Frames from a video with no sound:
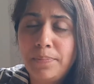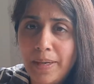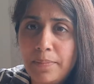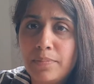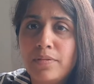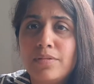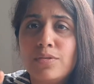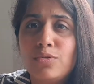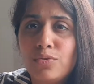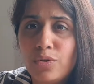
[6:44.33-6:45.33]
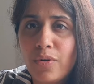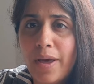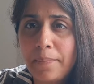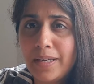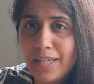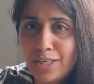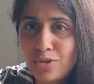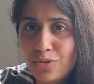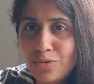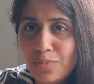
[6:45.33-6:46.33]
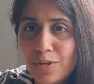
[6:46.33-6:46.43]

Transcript: papers to your application,